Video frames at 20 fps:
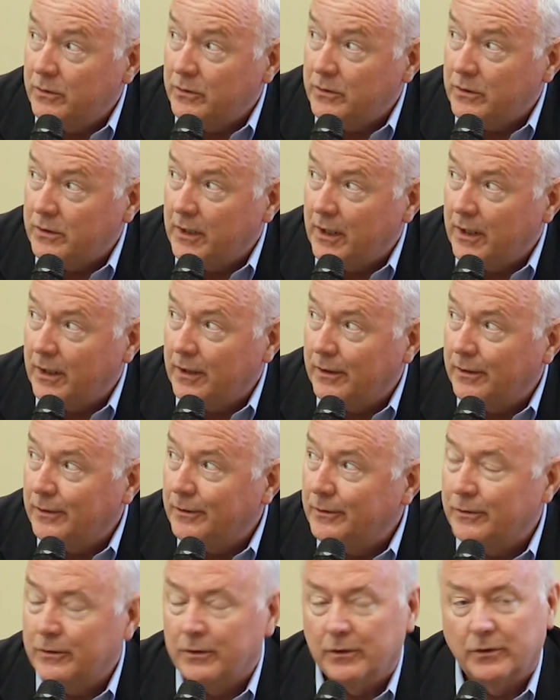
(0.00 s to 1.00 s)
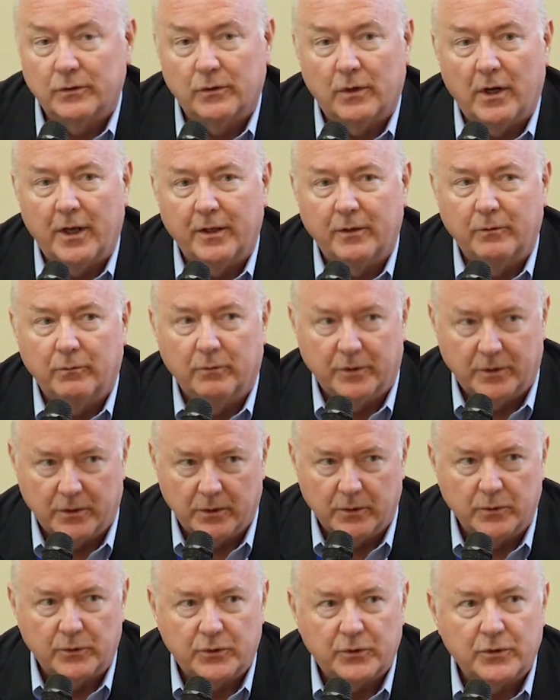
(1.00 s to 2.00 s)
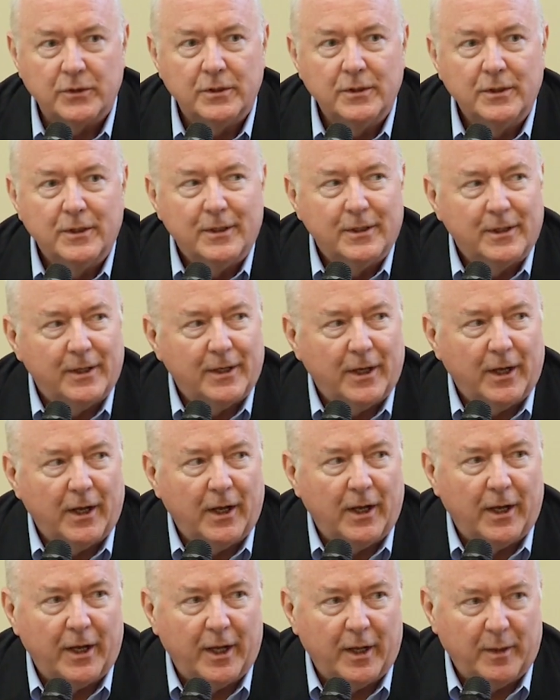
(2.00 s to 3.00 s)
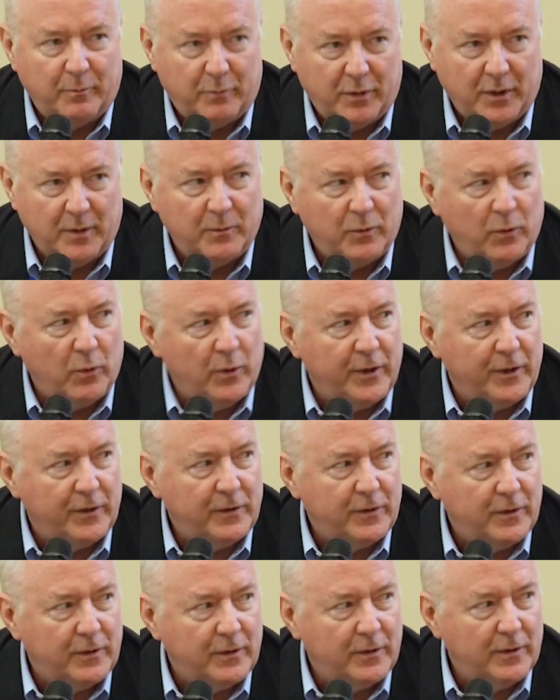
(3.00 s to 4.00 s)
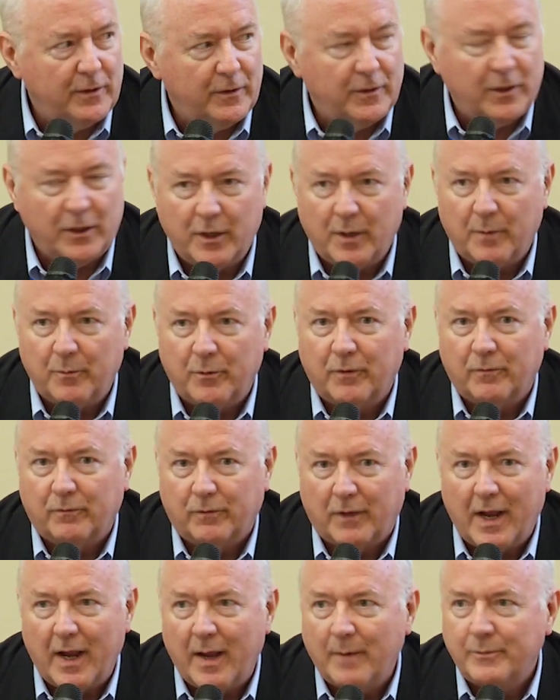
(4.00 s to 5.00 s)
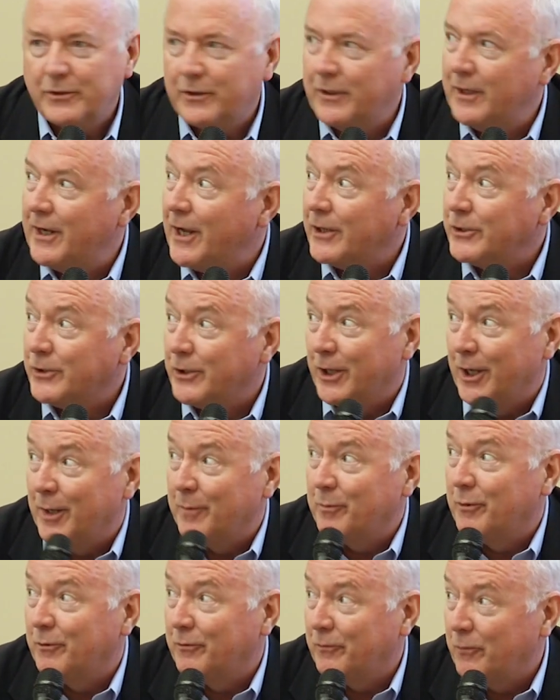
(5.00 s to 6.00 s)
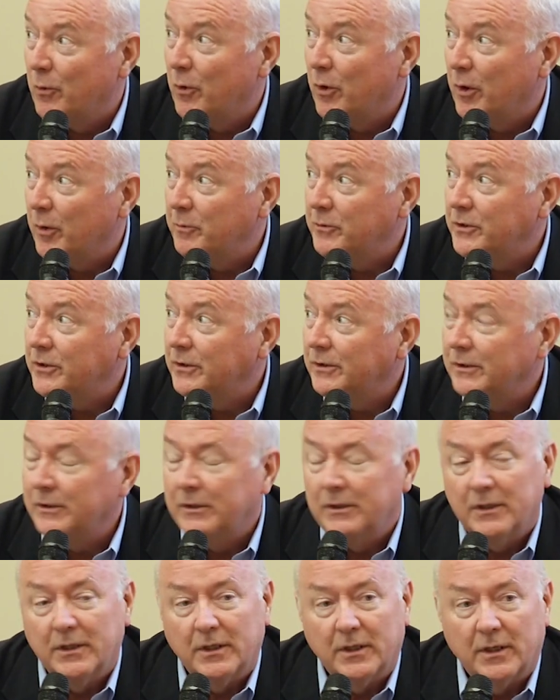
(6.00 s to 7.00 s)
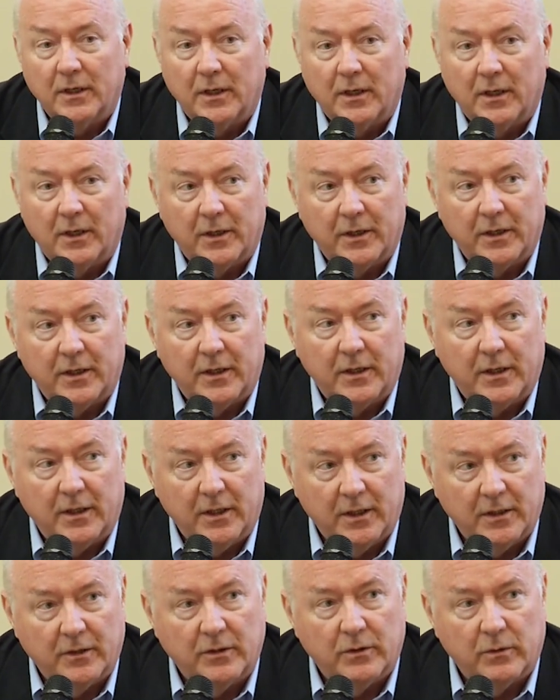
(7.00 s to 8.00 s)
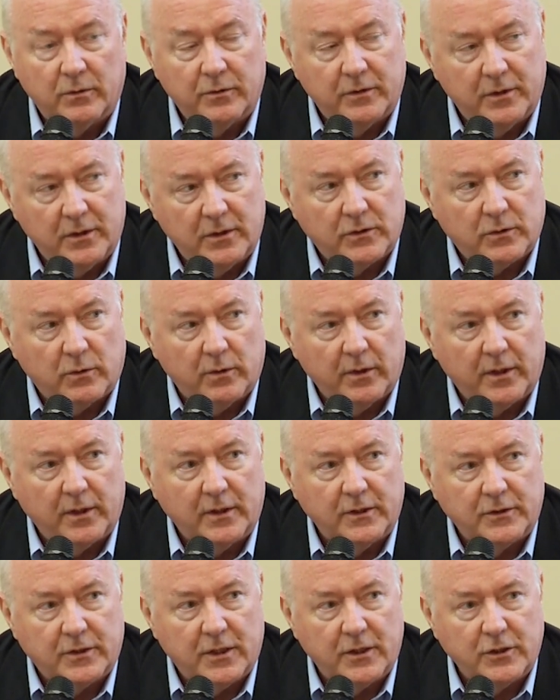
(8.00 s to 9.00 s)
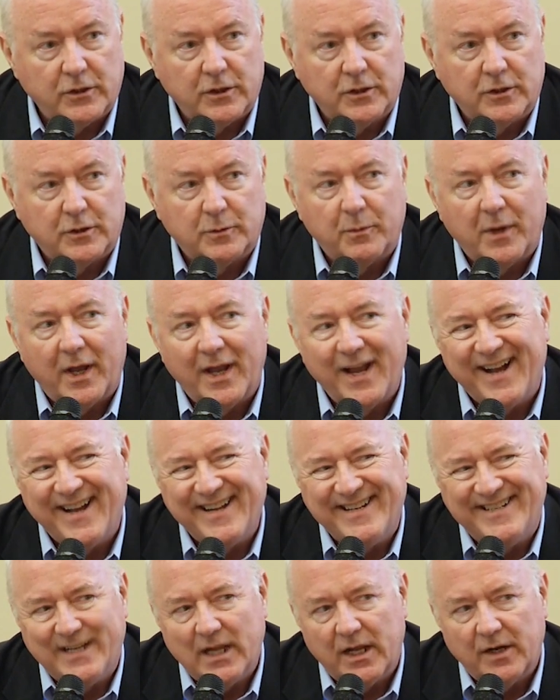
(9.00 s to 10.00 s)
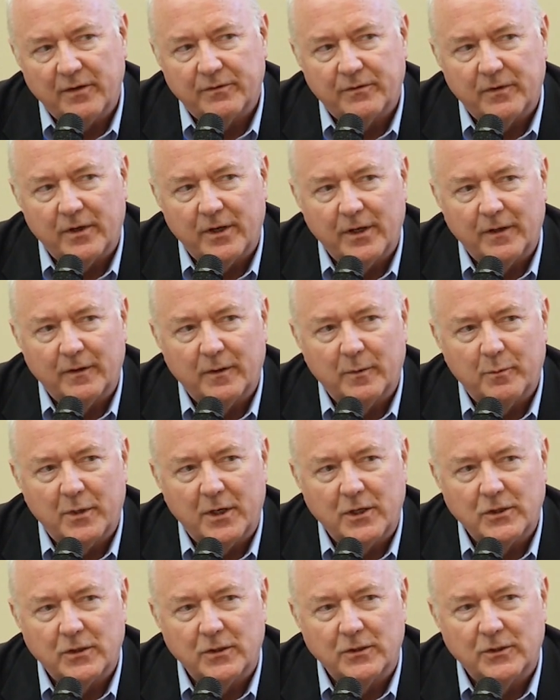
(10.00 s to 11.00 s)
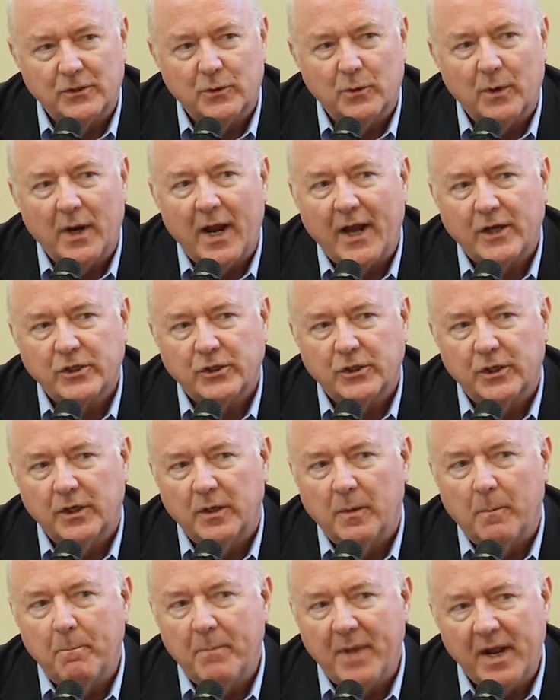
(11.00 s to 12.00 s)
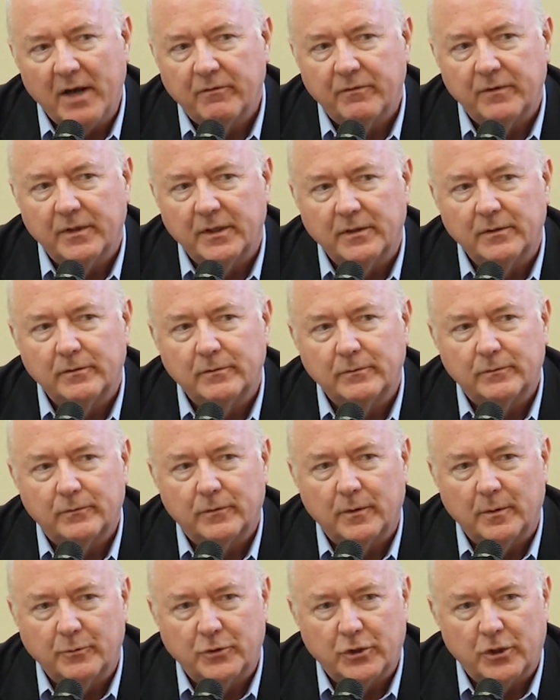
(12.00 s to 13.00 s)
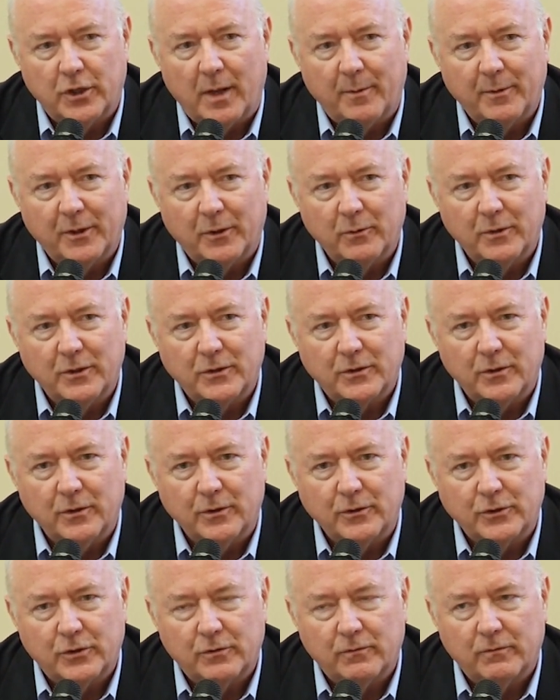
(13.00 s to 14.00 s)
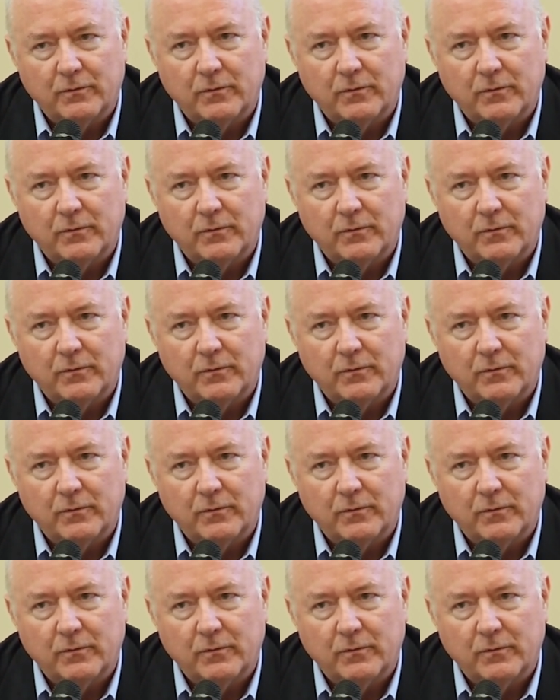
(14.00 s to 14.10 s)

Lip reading: use data to try and reduce and pinpoint the number of labs that actually get performed in these organizations by identifying the patients who are actually going to benefit from genomic research